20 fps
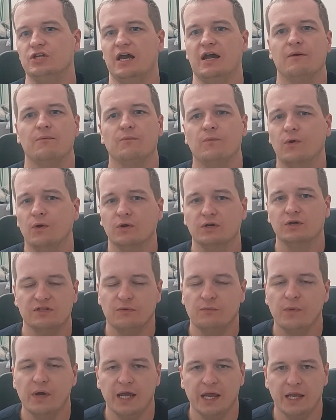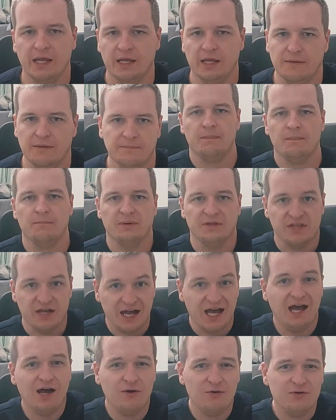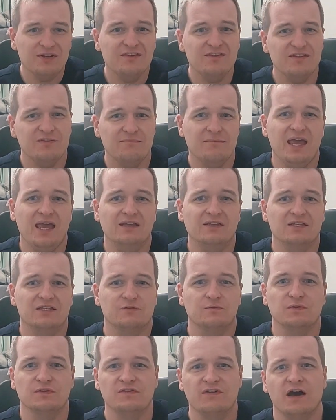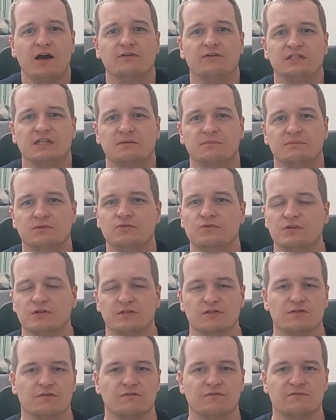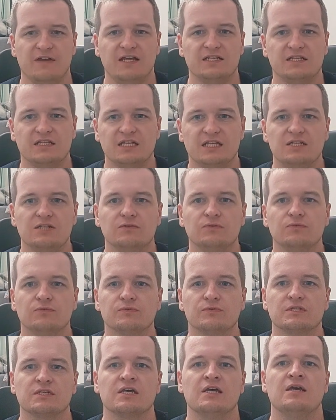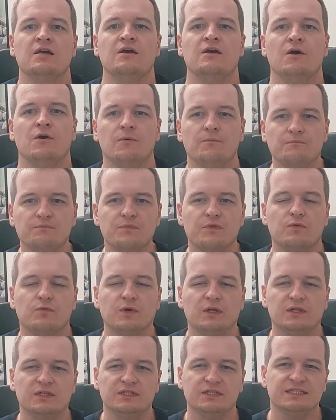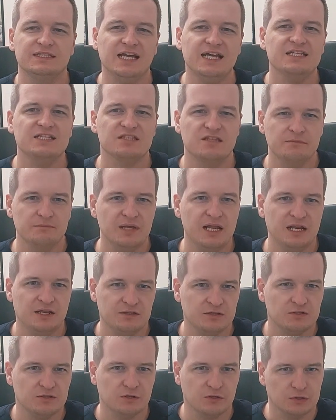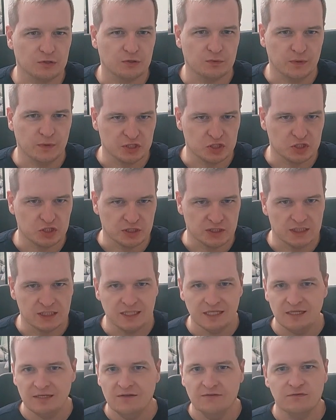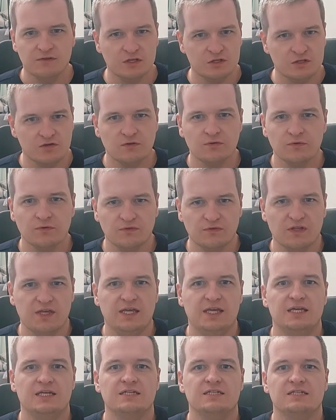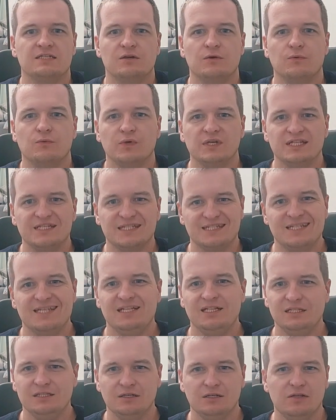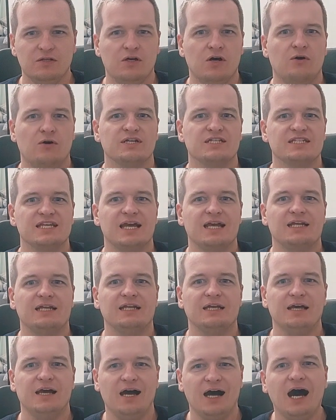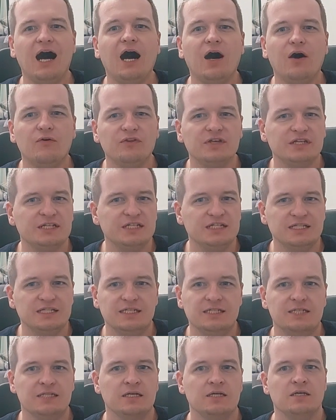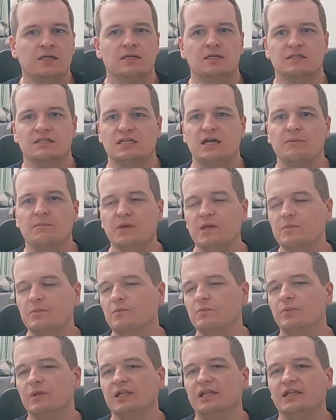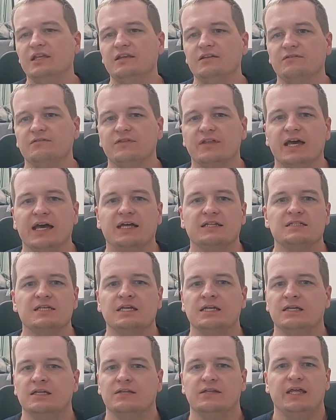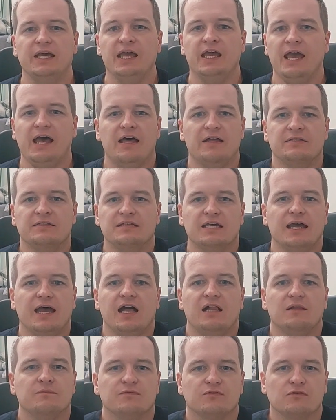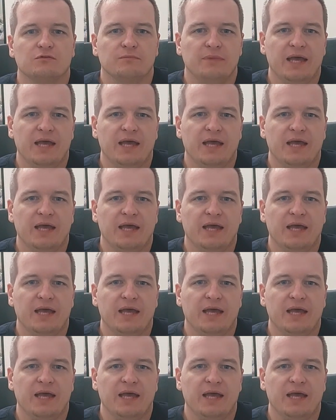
and walked away. But how did they make this without computers or fancy tools? Well, that's the million-dollar question. The truth is, we still don't know exactly how they did it. Some people believe that they had help from